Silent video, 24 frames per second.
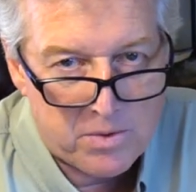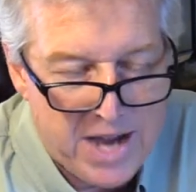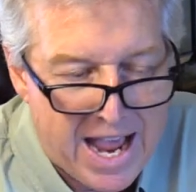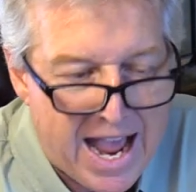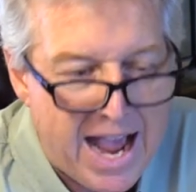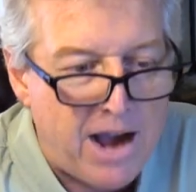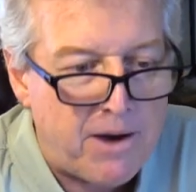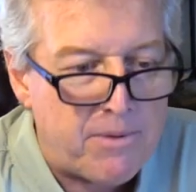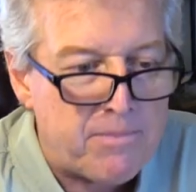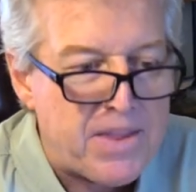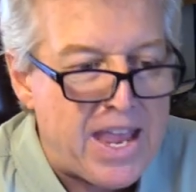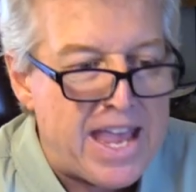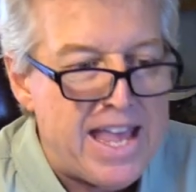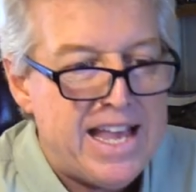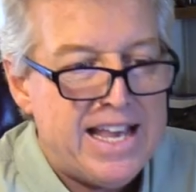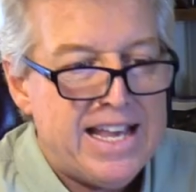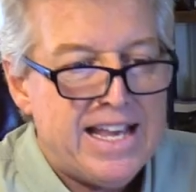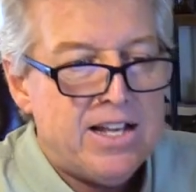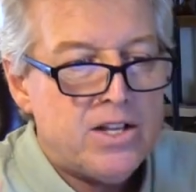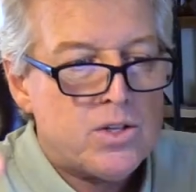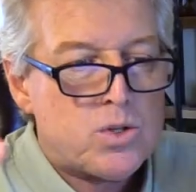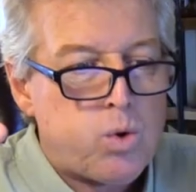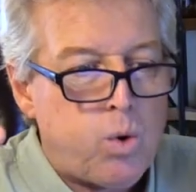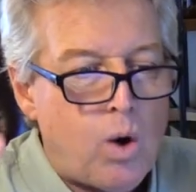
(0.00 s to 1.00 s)
Now,
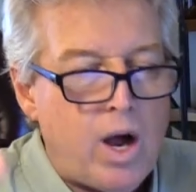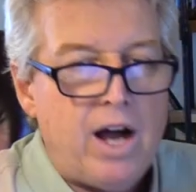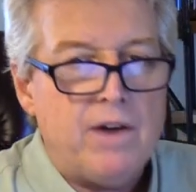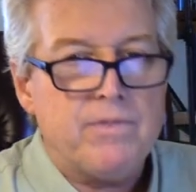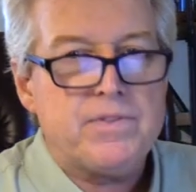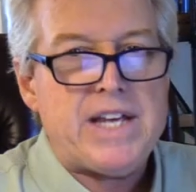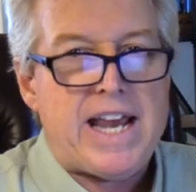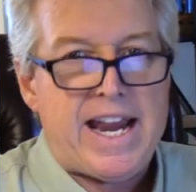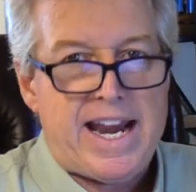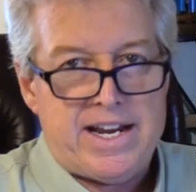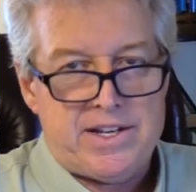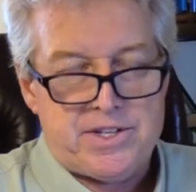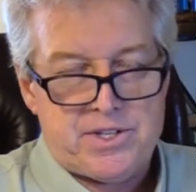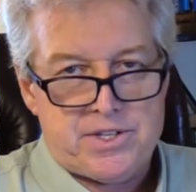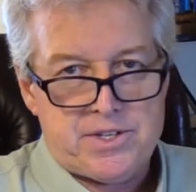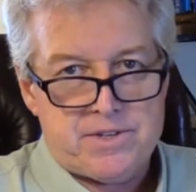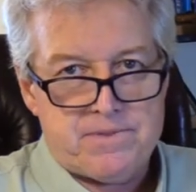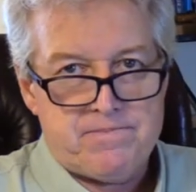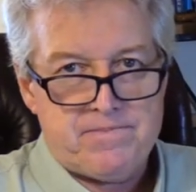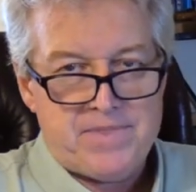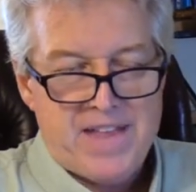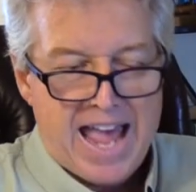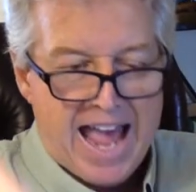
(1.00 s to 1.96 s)
12 days.